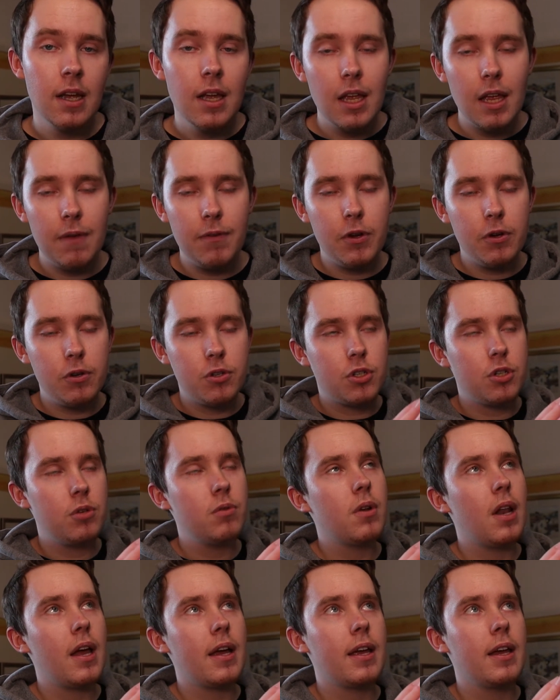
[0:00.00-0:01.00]
If you
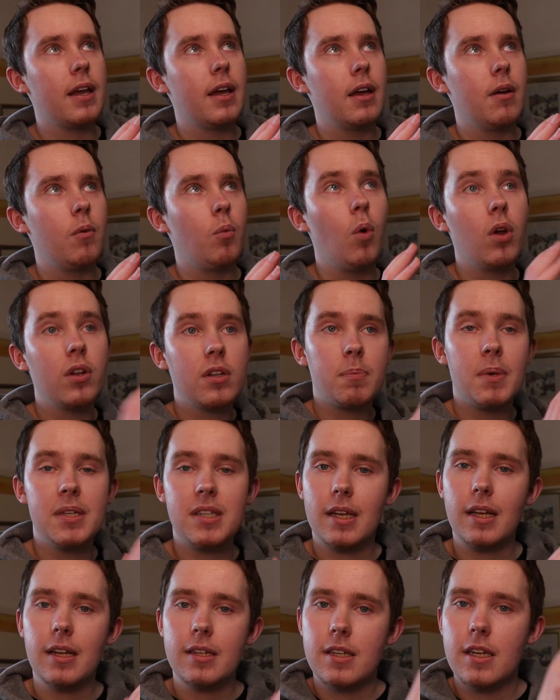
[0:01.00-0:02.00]
shoot like one
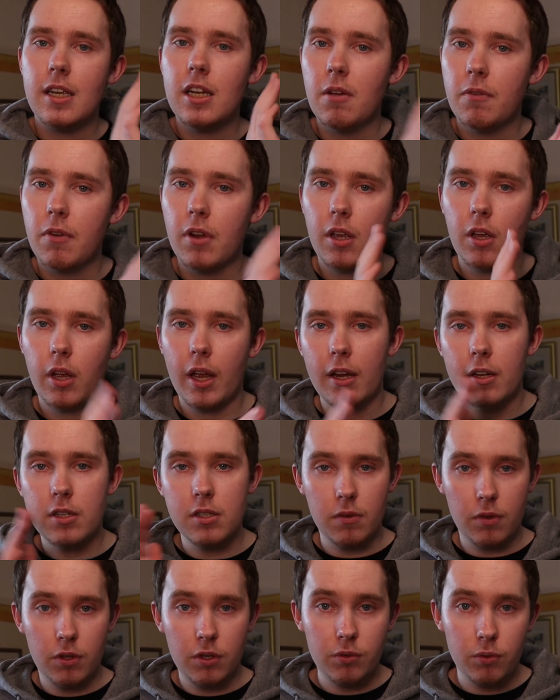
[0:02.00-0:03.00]
particular scene over the case
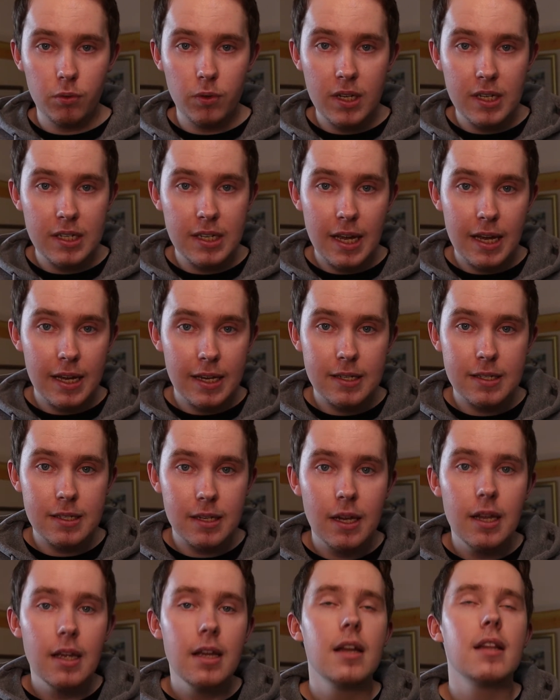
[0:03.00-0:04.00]
of 3 days,
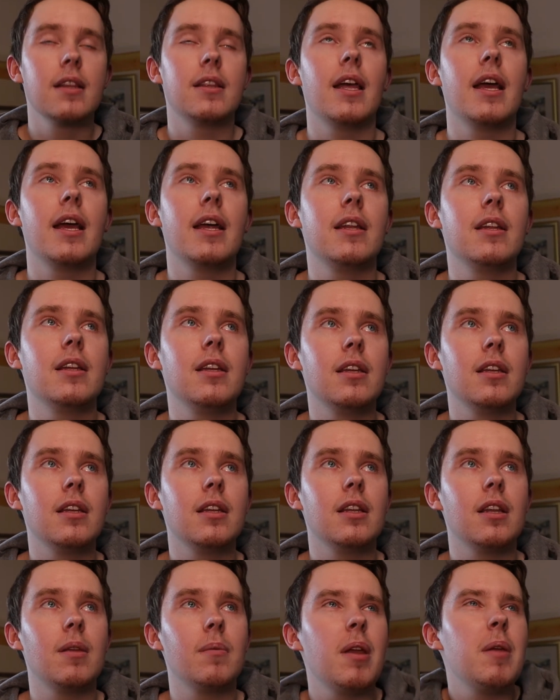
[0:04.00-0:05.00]
then
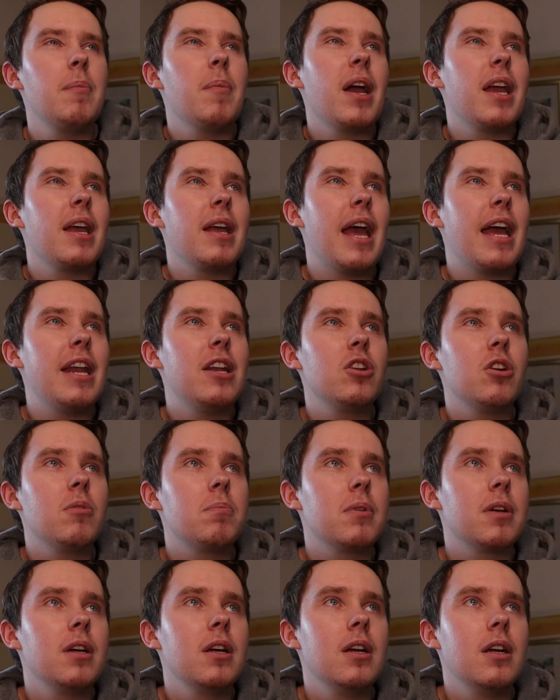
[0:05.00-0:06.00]
you might end
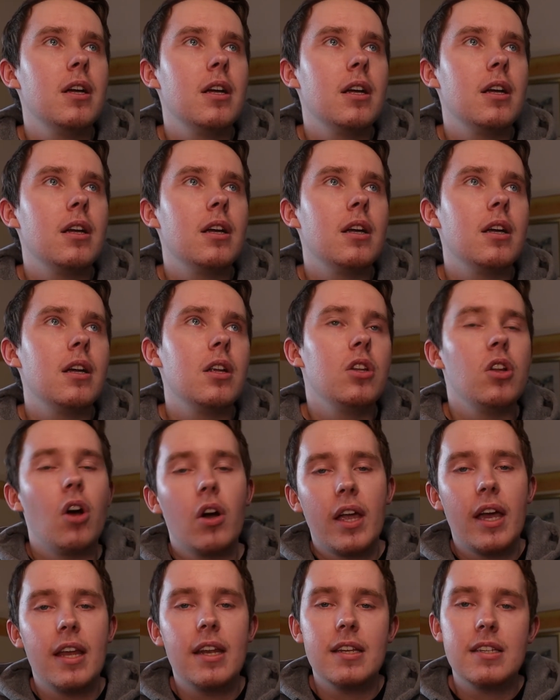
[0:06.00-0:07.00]
up not
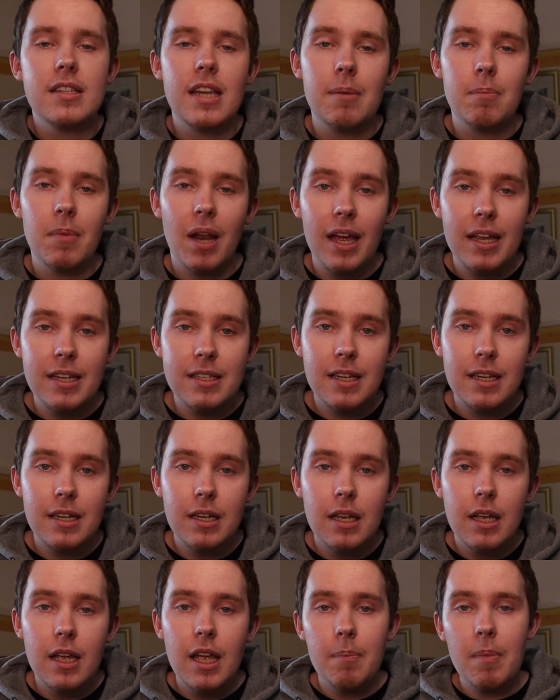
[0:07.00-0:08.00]
getting the same lighting.
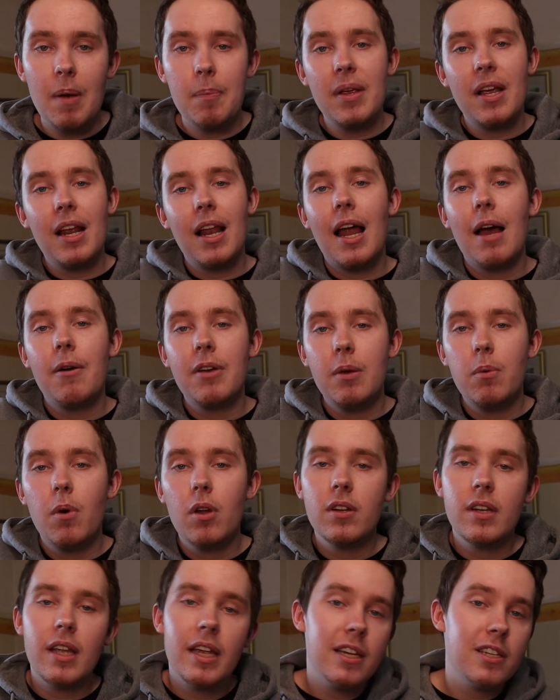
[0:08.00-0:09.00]
It might be cloudy
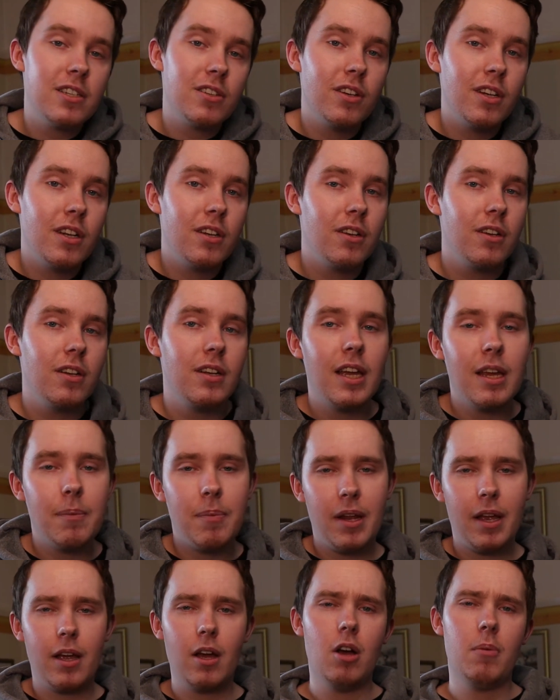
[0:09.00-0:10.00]
one day, sunny another day. Be
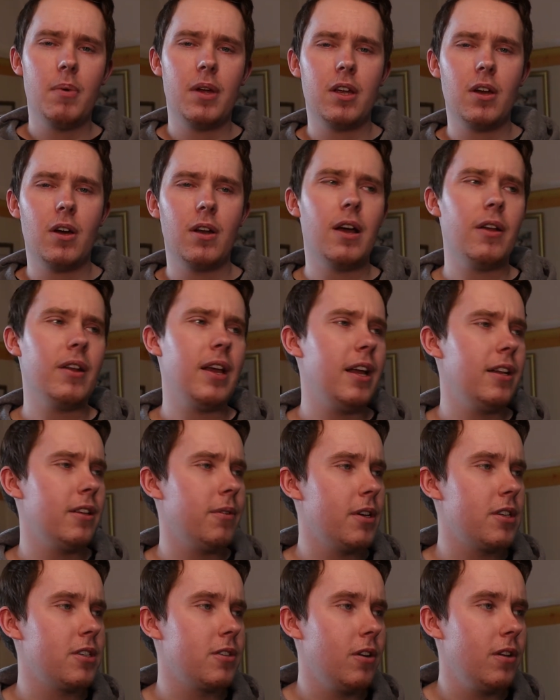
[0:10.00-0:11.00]
like, oh my god, how the hell do
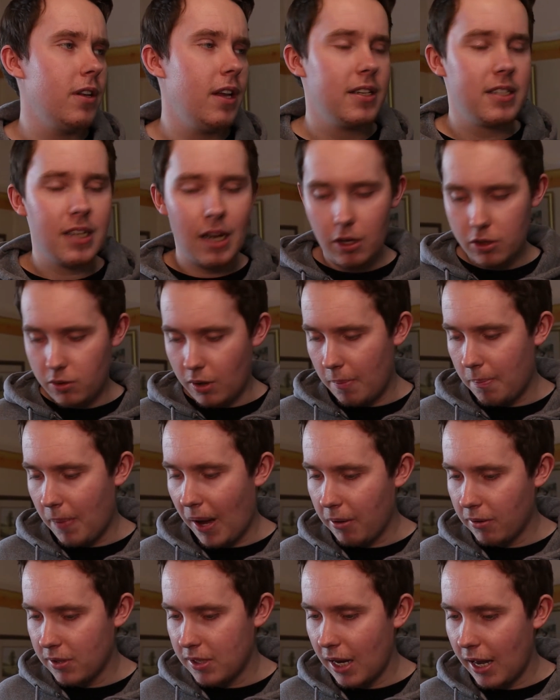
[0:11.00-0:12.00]
I sort this out? Do I
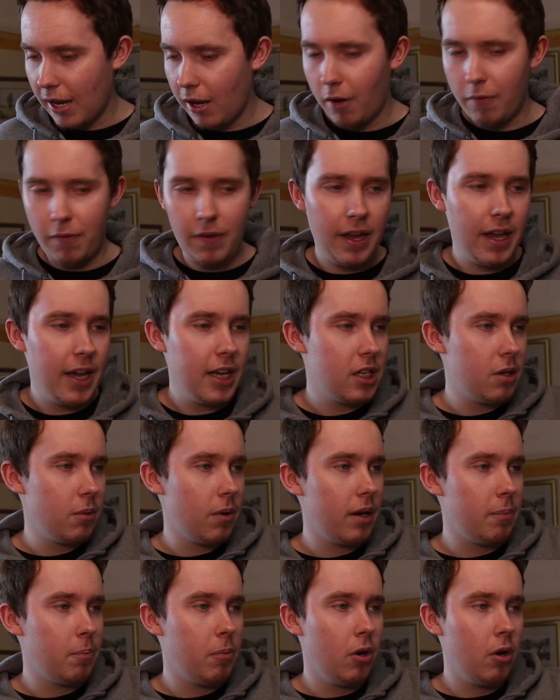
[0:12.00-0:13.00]
bounce light off here? Do
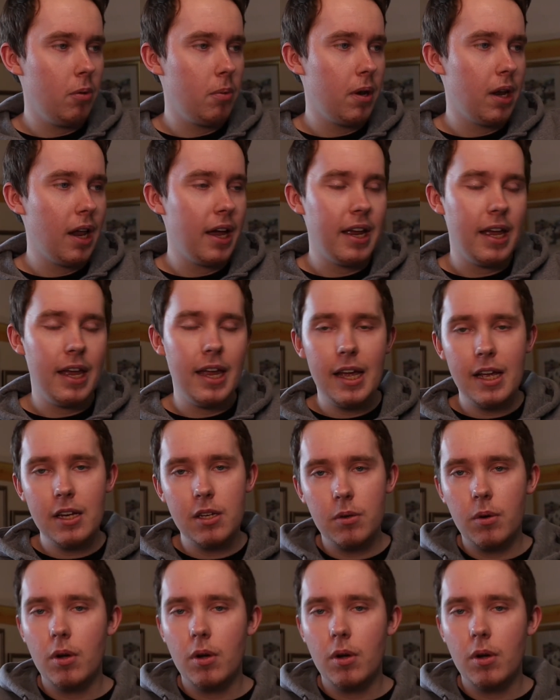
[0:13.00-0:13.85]
I put up a light here?